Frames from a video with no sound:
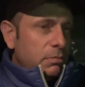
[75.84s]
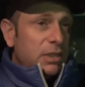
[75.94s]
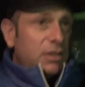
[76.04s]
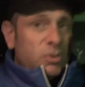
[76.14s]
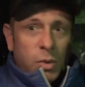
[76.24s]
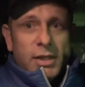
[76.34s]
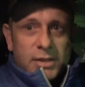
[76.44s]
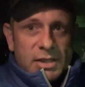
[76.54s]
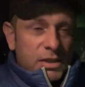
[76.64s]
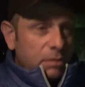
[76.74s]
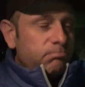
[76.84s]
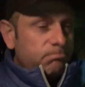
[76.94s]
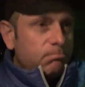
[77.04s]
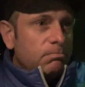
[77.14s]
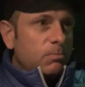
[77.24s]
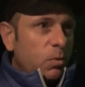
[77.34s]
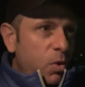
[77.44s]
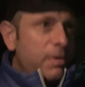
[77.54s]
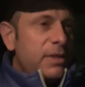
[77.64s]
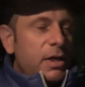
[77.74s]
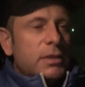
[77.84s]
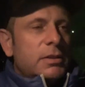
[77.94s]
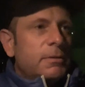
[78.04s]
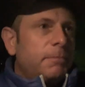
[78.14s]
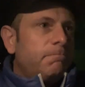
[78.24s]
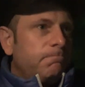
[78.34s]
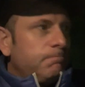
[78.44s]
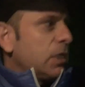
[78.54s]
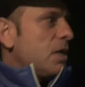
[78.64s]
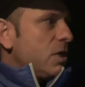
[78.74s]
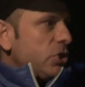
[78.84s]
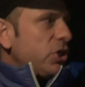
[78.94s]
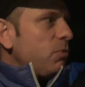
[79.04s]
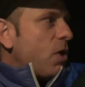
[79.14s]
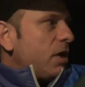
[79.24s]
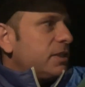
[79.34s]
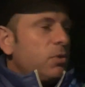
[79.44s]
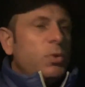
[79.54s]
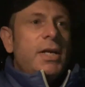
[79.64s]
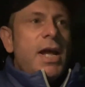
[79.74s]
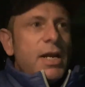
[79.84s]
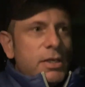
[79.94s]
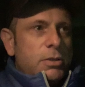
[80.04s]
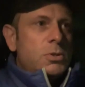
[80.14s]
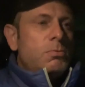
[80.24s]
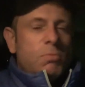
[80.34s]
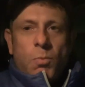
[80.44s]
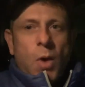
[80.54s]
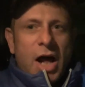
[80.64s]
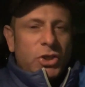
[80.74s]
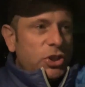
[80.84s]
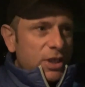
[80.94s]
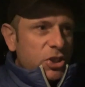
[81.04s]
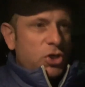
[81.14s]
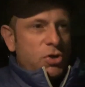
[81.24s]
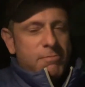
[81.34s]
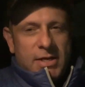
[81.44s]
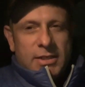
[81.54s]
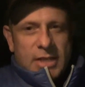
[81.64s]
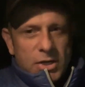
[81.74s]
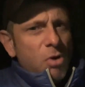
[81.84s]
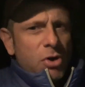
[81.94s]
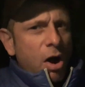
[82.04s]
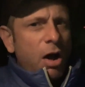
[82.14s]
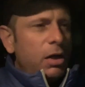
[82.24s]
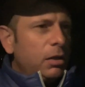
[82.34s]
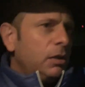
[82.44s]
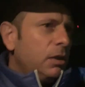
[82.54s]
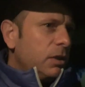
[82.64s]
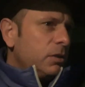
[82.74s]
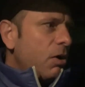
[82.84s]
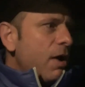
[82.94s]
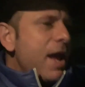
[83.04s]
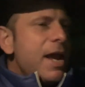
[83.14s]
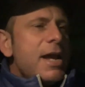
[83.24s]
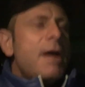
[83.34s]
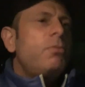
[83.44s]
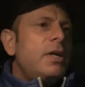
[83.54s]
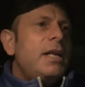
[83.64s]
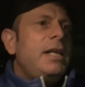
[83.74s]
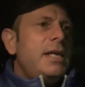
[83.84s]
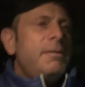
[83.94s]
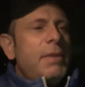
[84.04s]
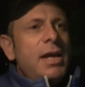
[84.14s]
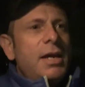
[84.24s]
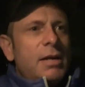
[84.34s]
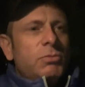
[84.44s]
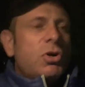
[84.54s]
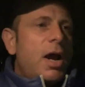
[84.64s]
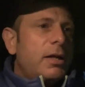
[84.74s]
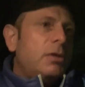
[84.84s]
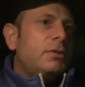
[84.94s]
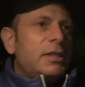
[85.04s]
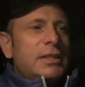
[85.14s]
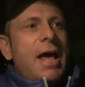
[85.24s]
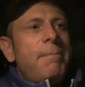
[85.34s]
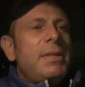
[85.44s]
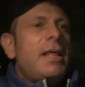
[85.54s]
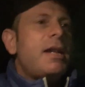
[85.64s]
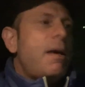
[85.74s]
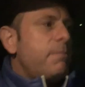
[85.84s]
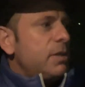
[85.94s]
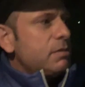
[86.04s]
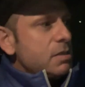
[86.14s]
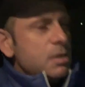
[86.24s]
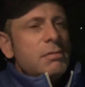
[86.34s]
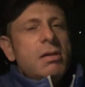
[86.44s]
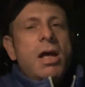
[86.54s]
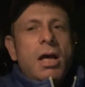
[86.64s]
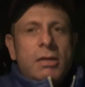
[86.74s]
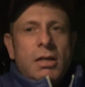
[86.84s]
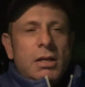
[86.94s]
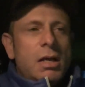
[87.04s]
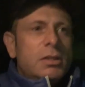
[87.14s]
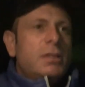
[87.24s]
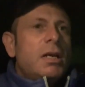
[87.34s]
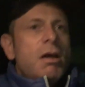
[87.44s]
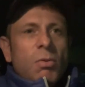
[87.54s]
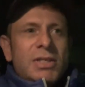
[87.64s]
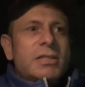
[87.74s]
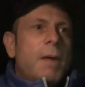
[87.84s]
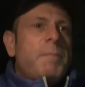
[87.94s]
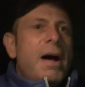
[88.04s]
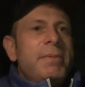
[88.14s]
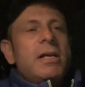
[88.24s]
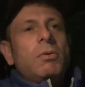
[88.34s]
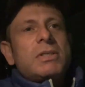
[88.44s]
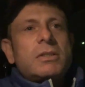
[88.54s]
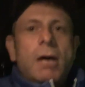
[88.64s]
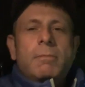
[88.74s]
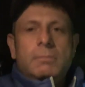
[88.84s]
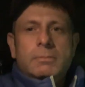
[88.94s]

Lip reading: This is what this woman does. She walks in with an attitude while she's 30 minutes late. No call. No, hey, I'm running late, man. I'm trying. Oh, this happened. That happened. No. Just, what's up? I'm here. What's up?